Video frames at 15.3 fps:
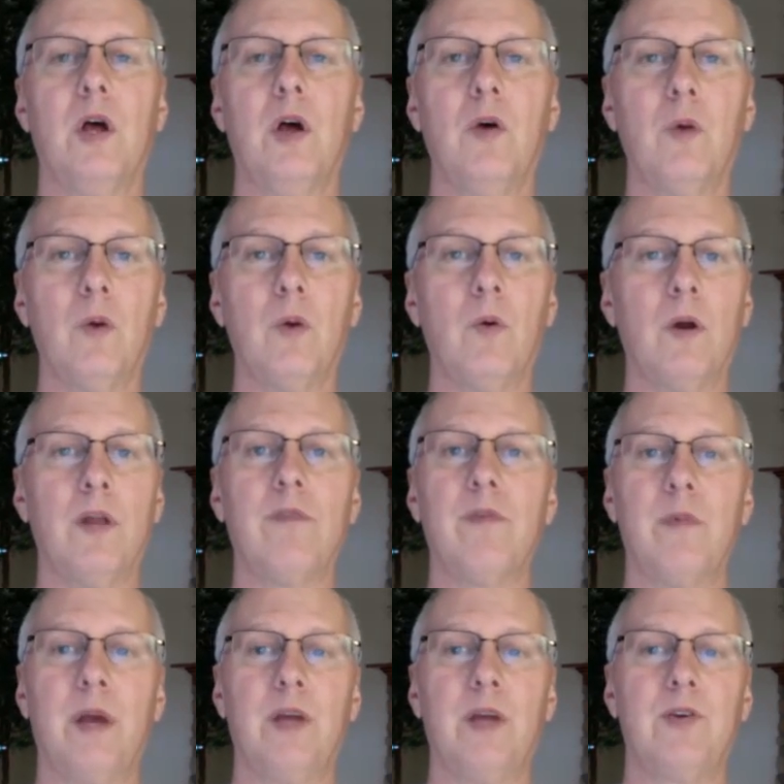We want
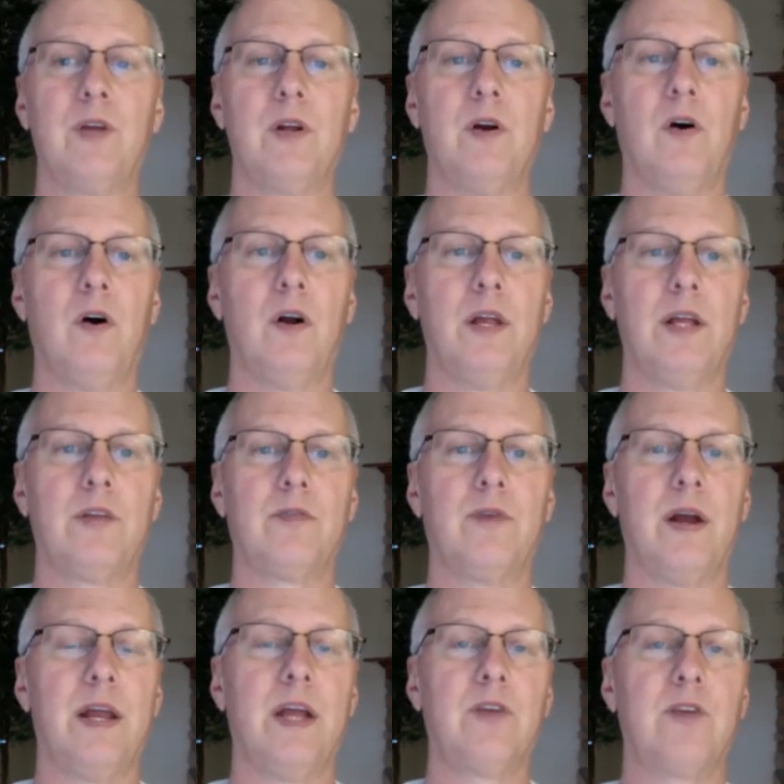information on its
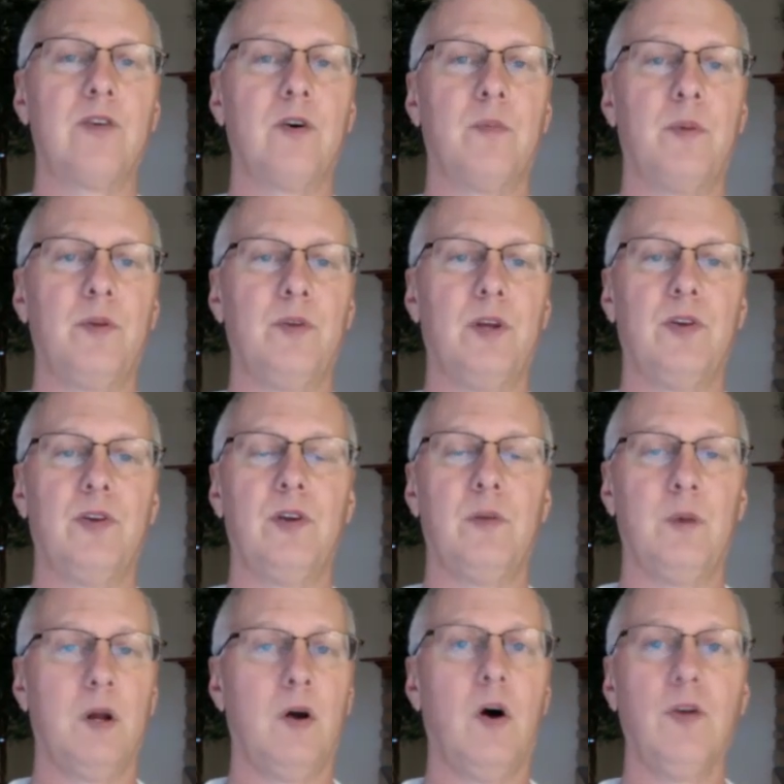financial position,
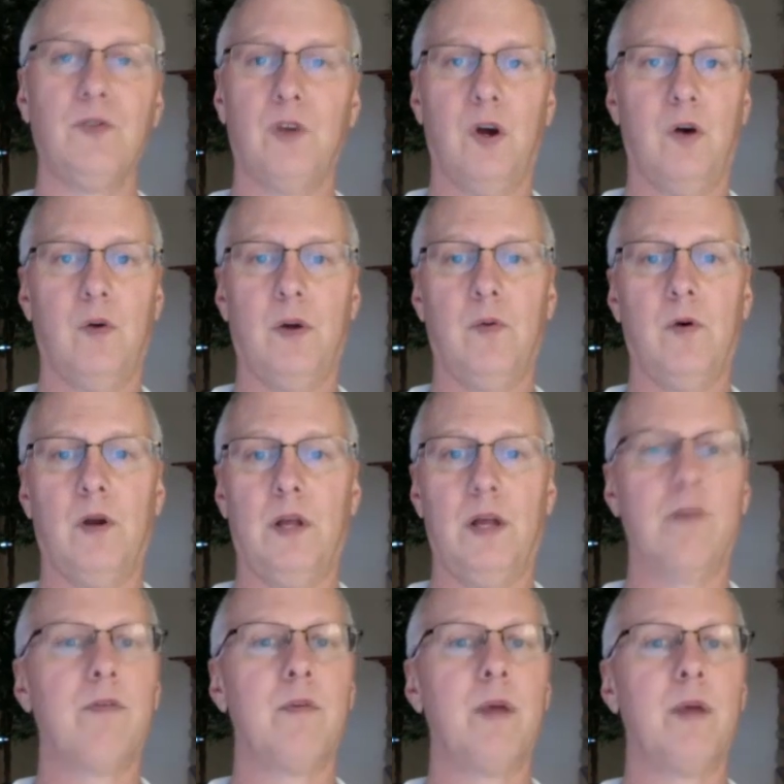but also we want
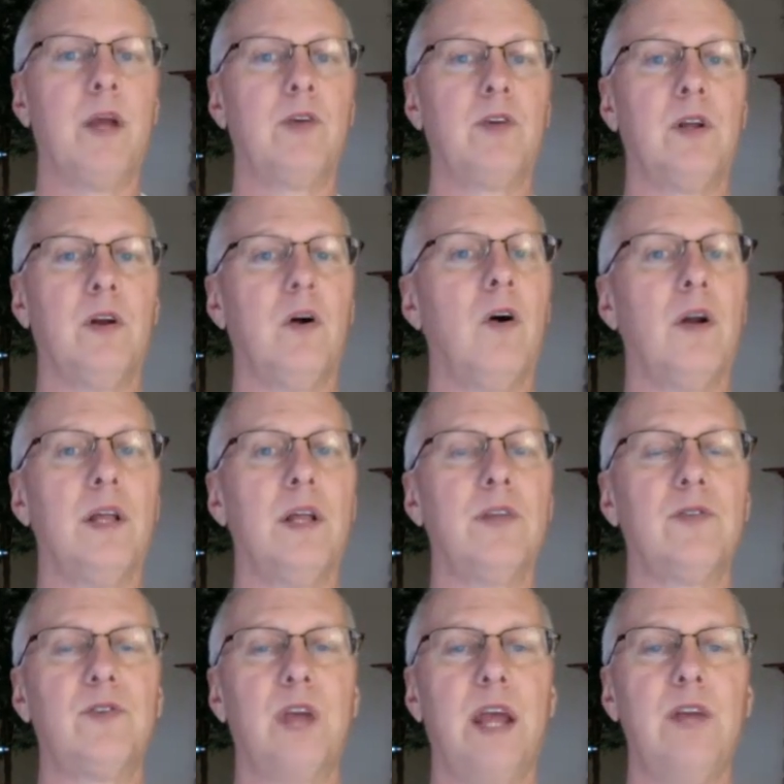information on its
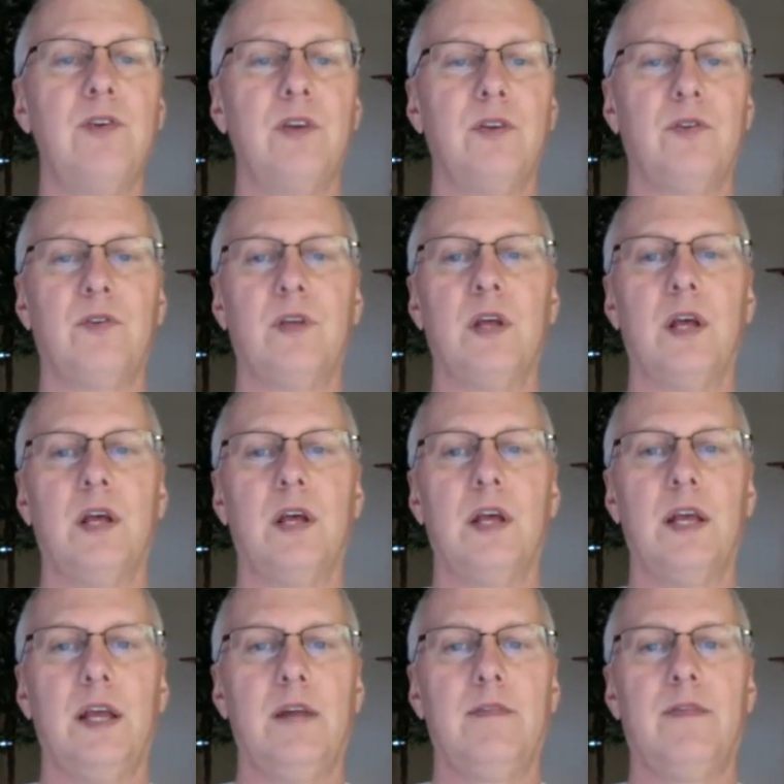changes
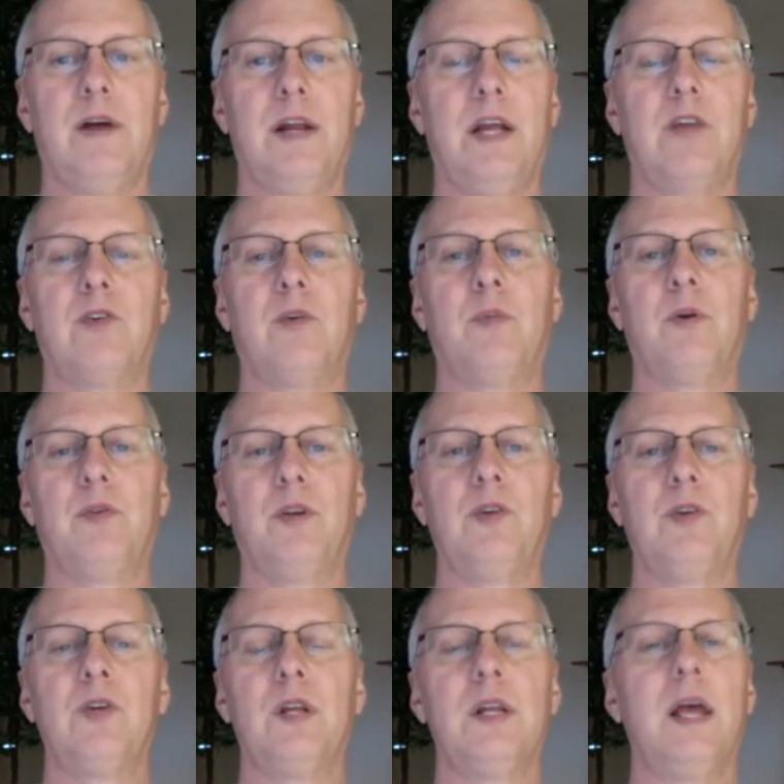in financial
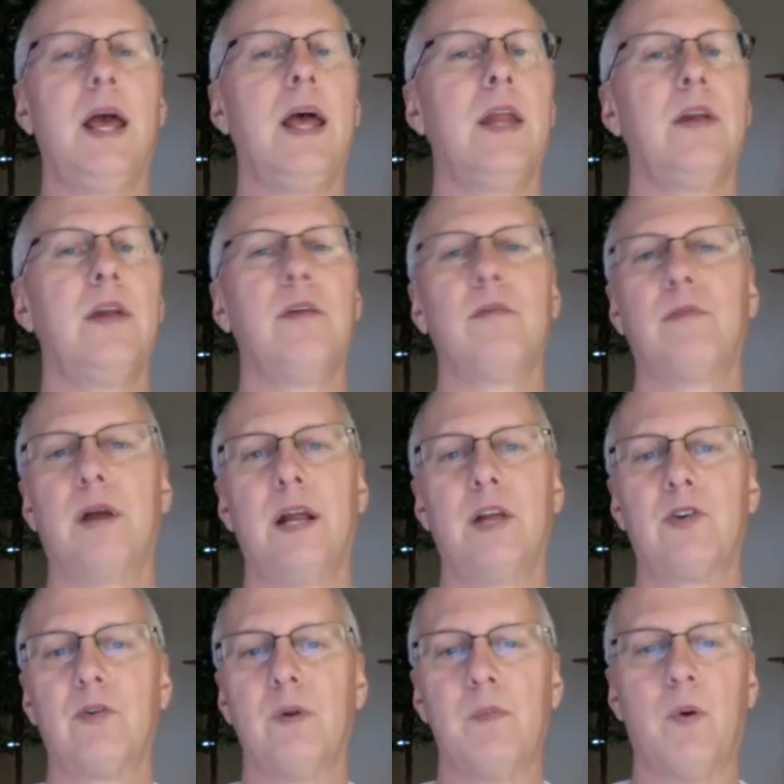position. And
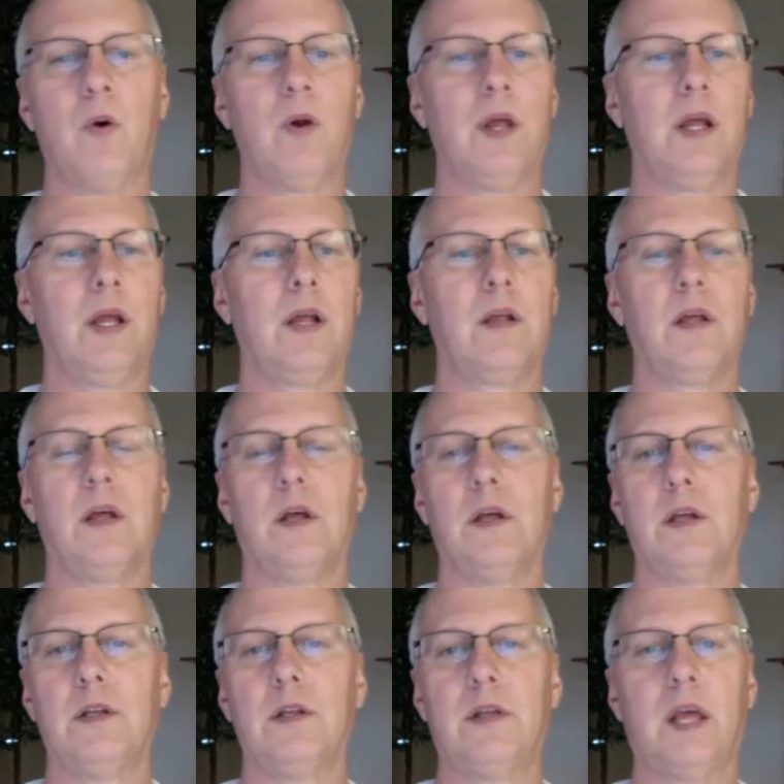financial reporting
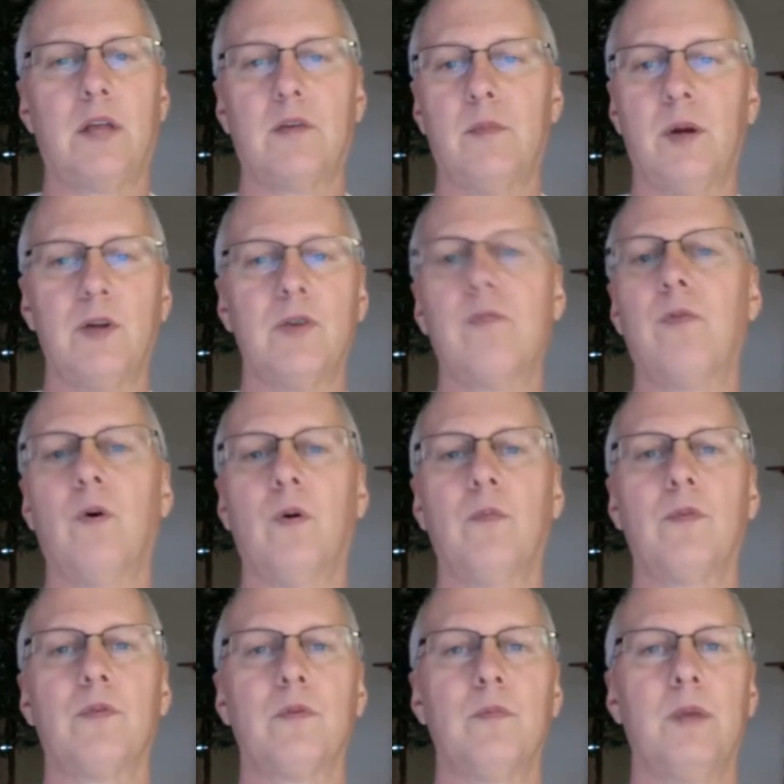takes a bunch of
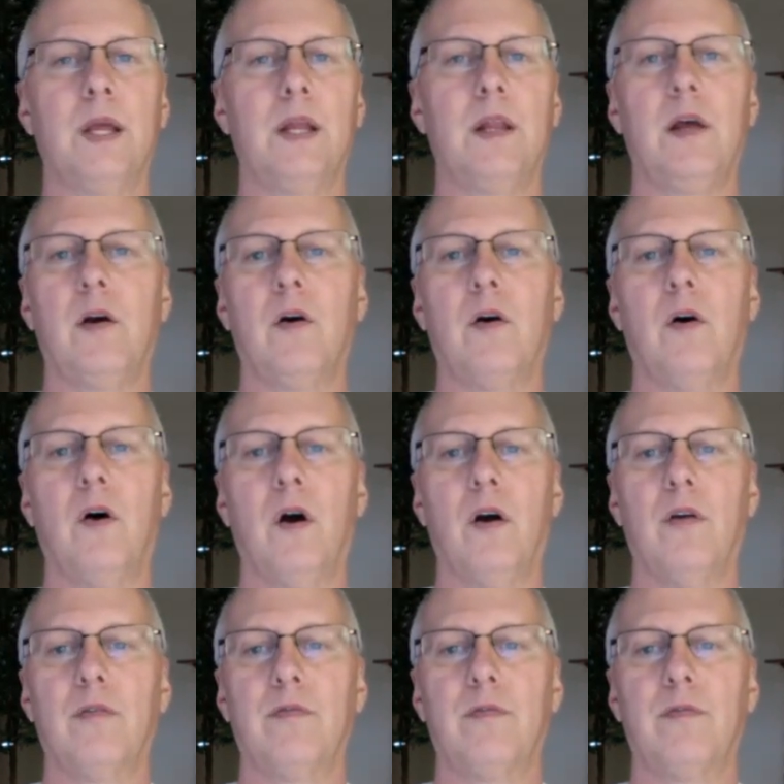forms. I mean, there
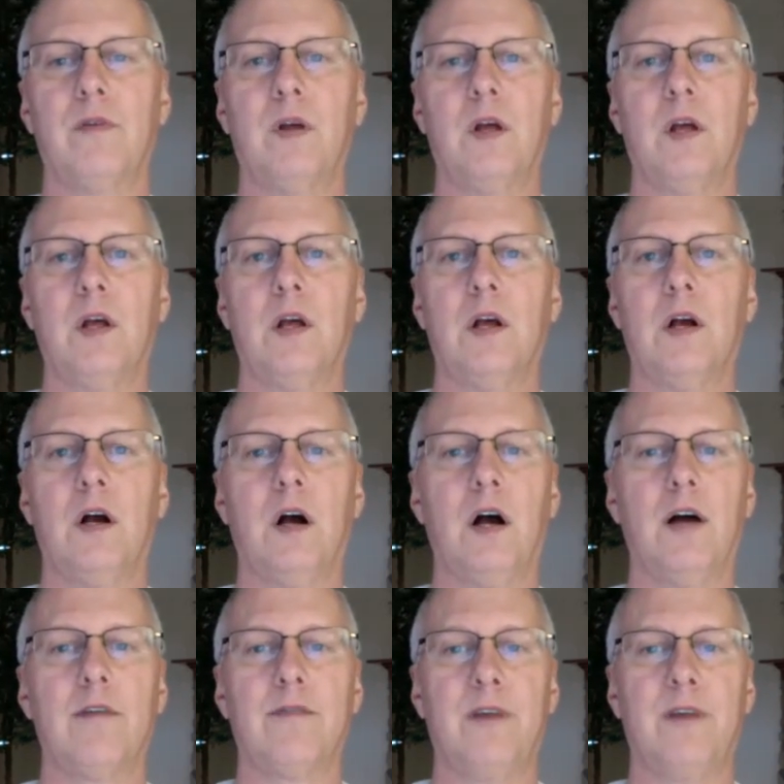are
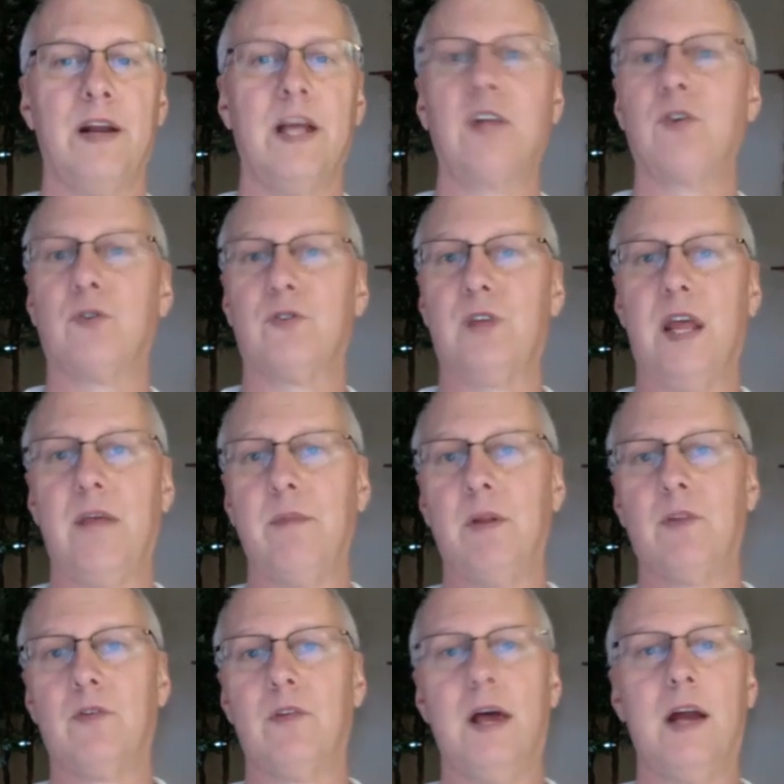uh, financial
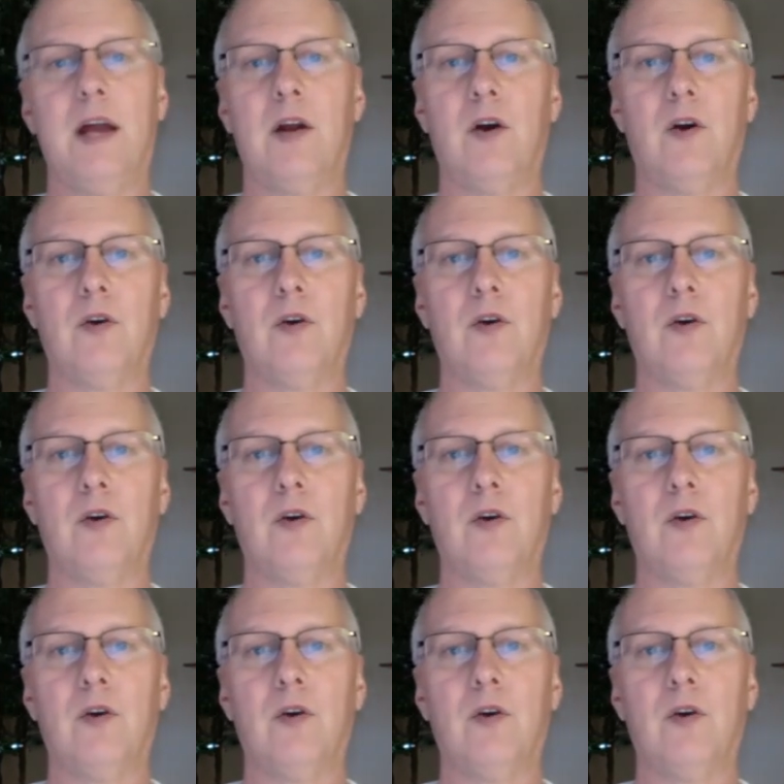statements that are